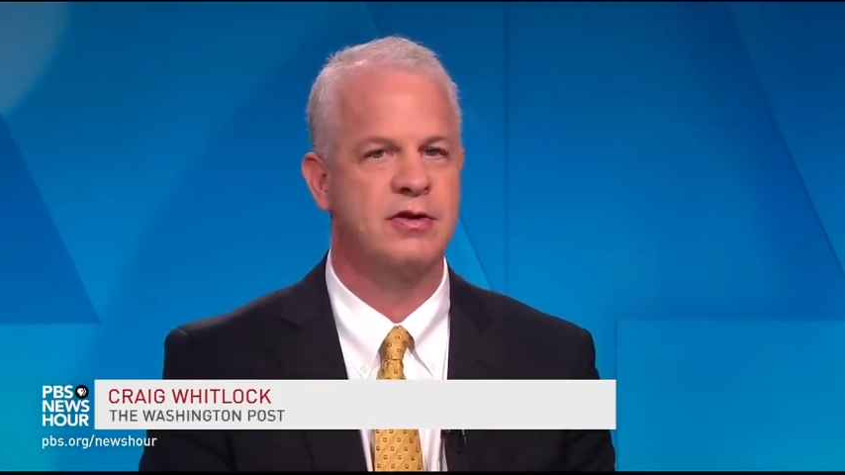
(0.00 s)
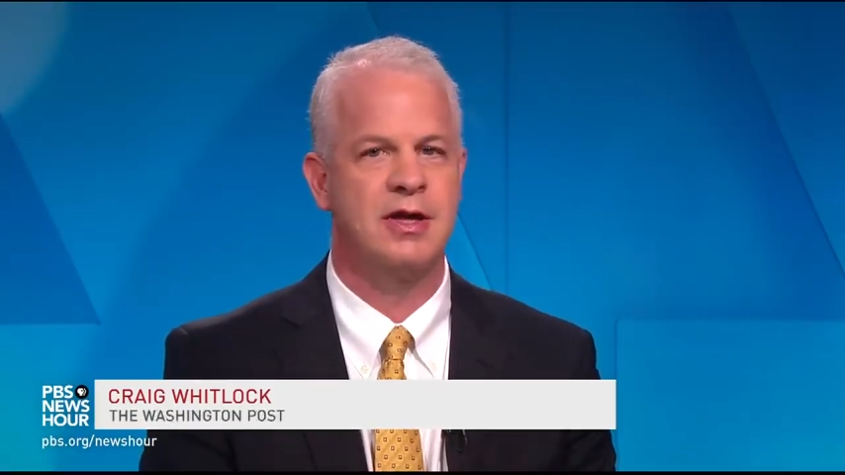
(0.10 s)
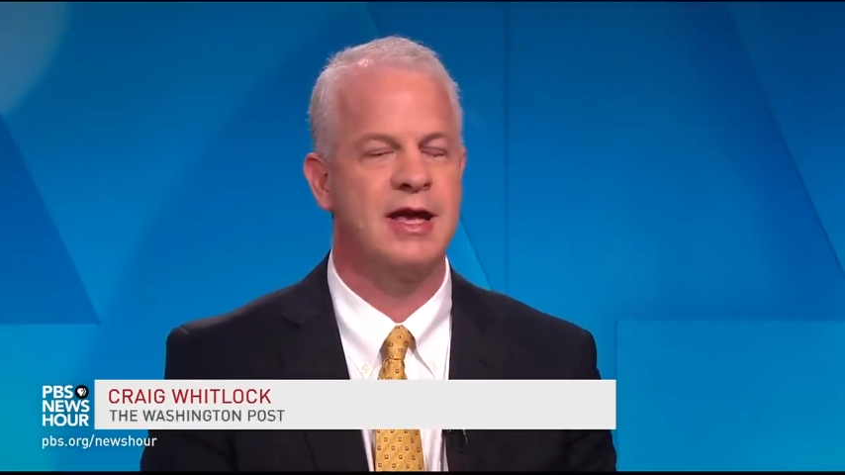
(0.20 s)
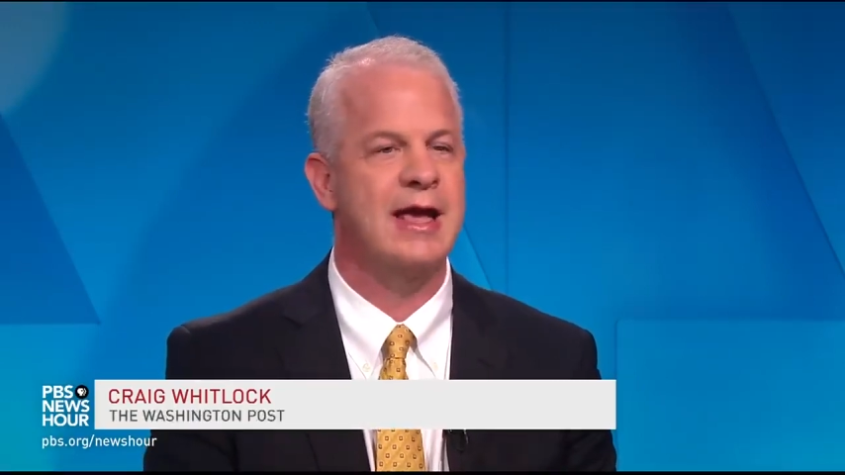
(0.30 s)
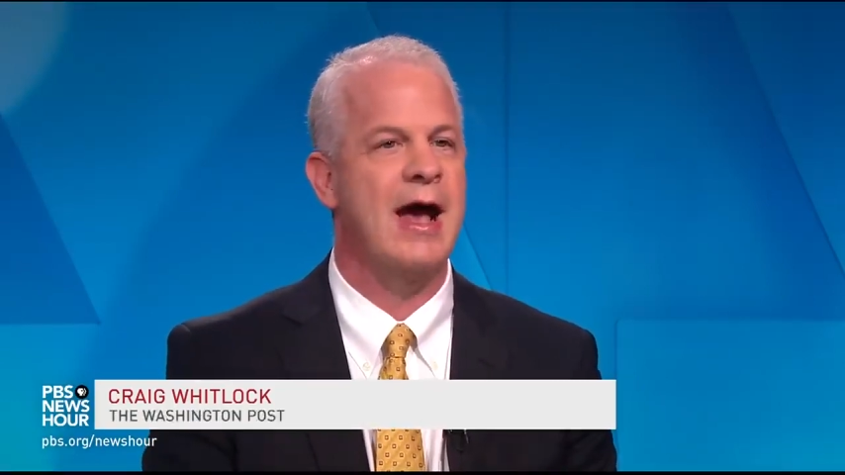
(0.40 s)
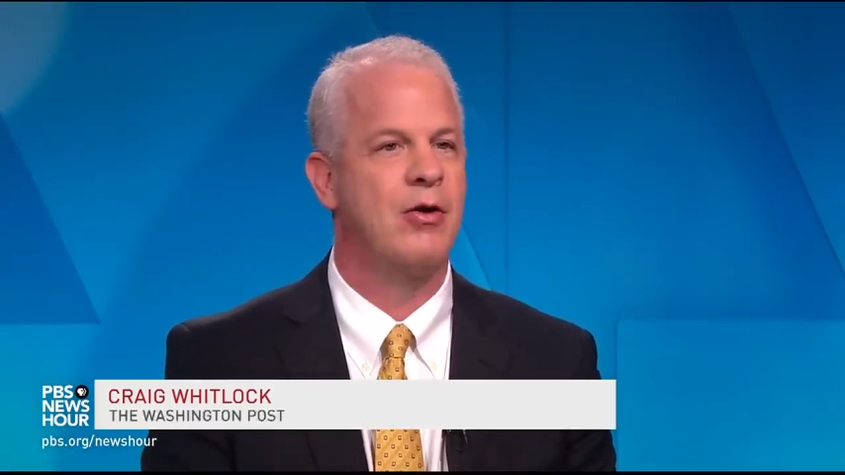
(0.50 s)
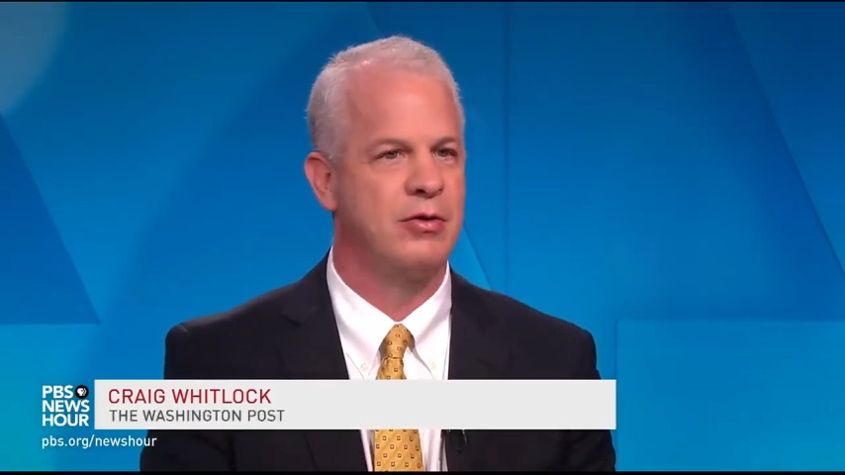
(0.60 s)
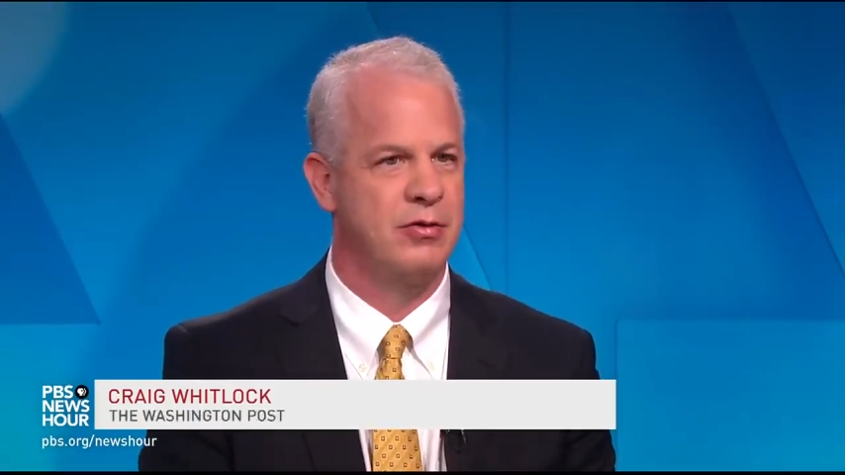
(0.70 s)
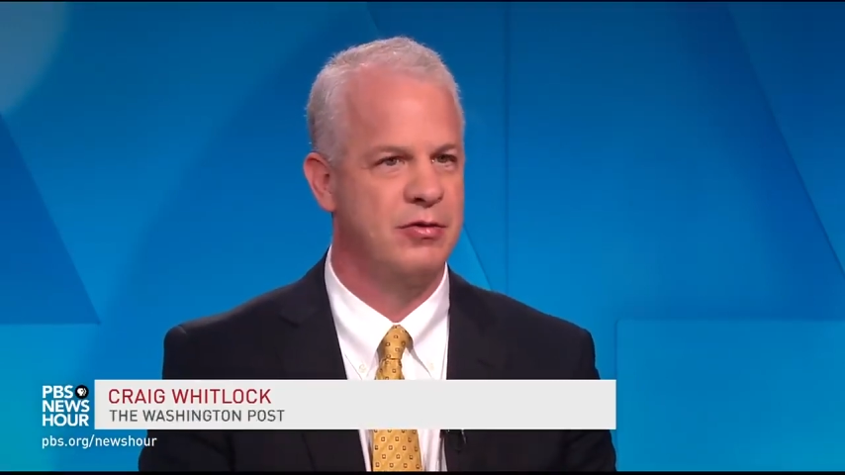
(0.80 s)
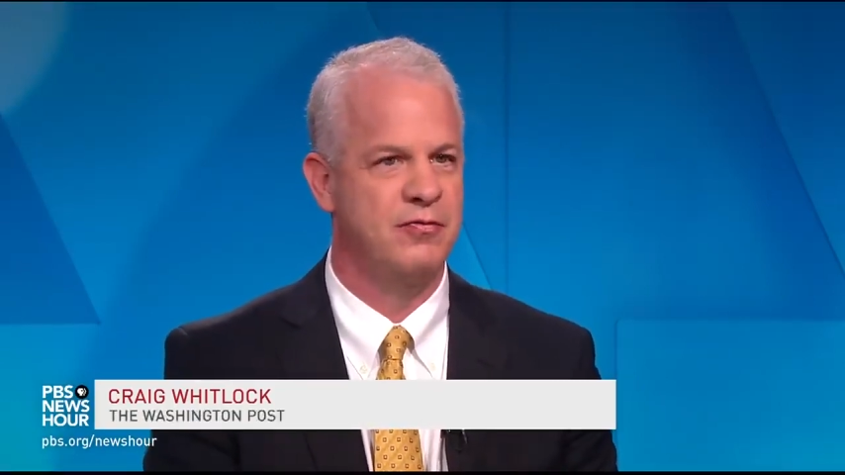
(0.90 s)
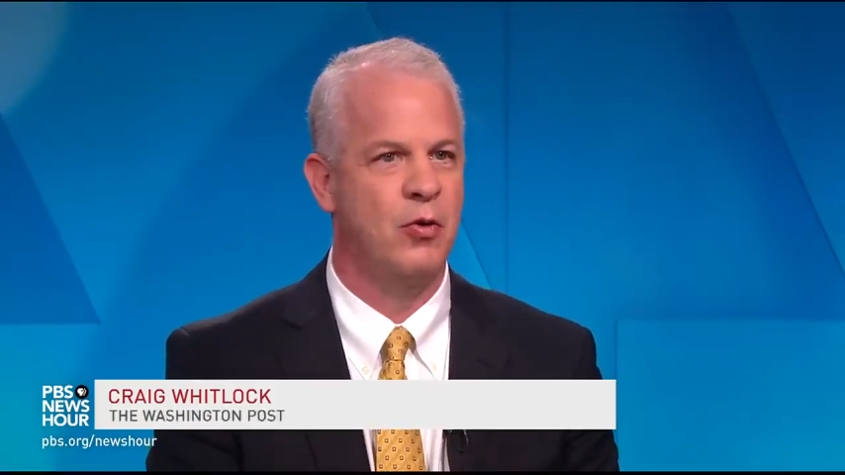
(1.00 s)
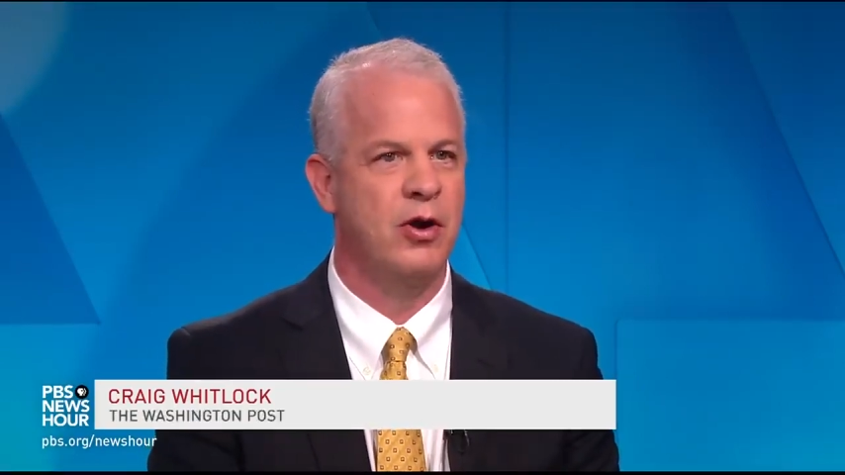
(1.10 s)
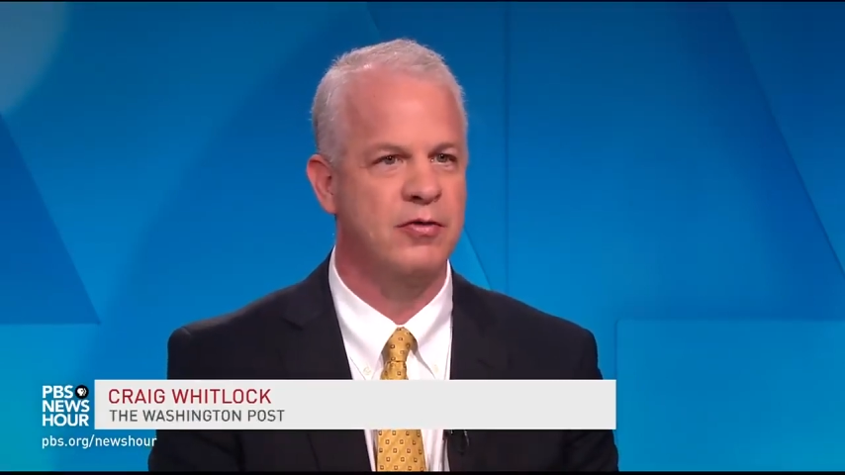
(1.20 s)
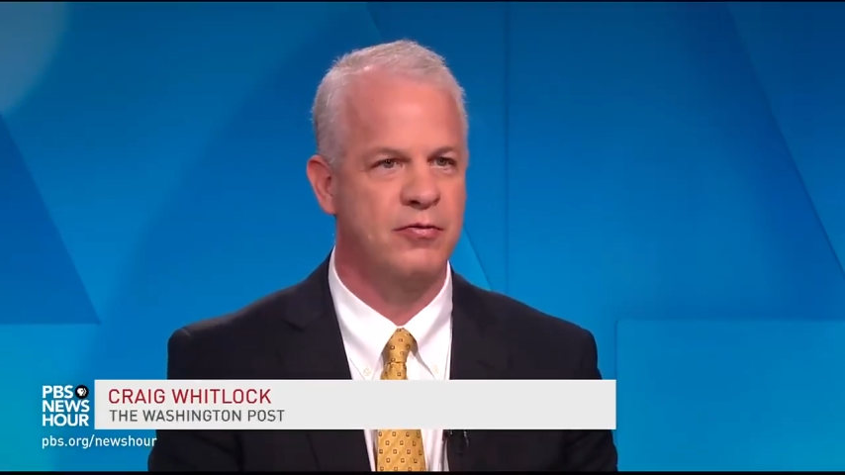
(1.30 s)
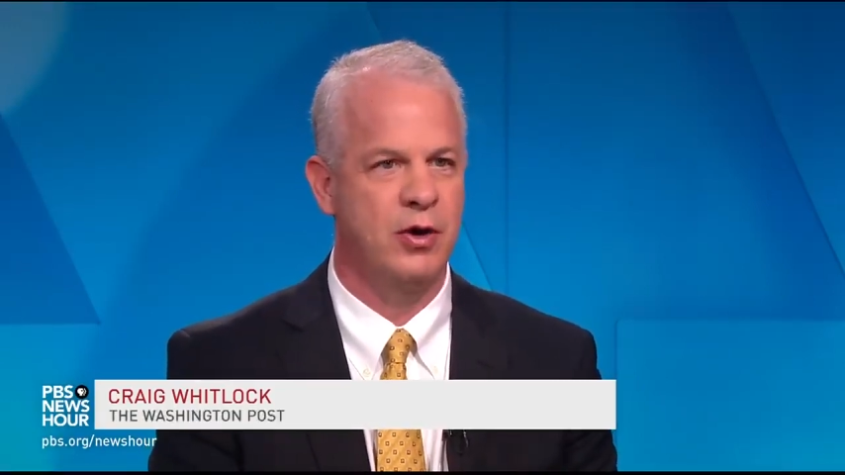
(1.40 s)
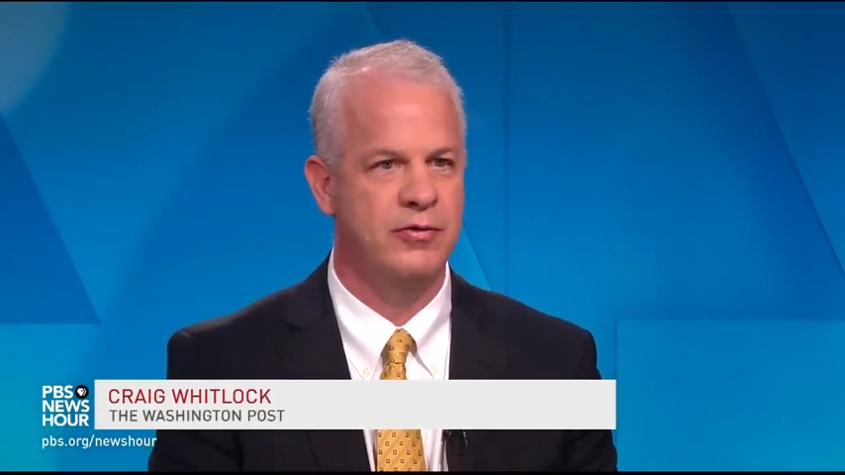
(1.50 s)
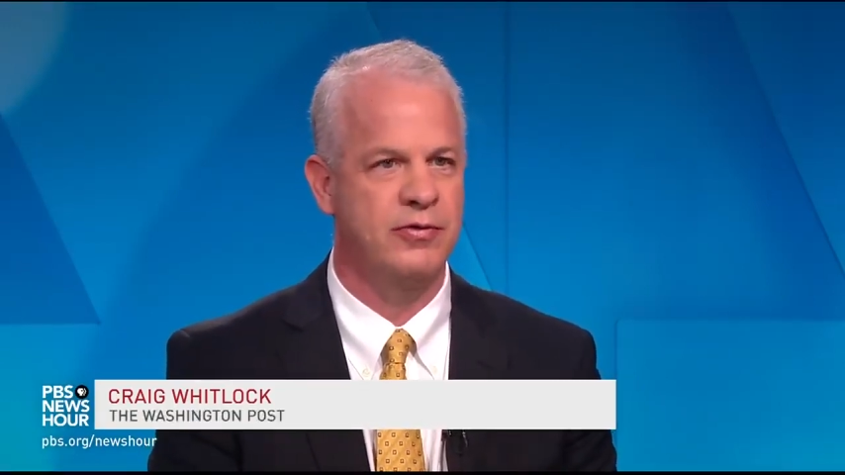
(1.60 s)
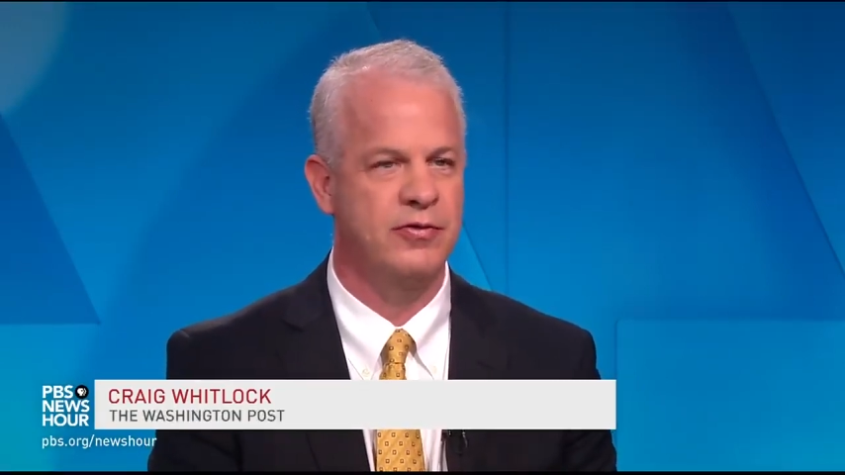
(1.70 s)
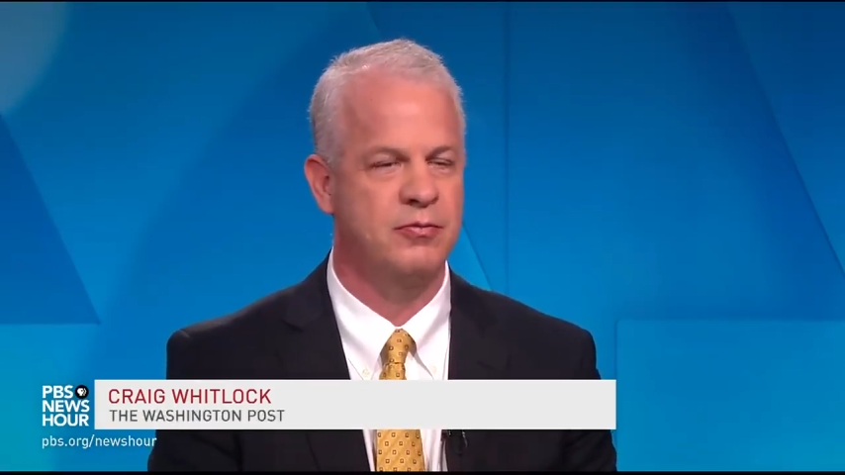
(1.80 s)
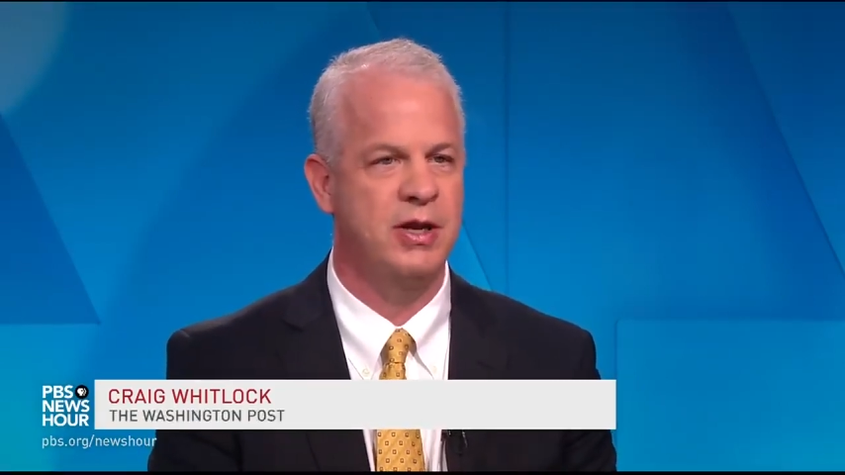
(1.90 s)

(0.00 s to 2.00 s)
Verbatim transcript: kick out the foreign forces,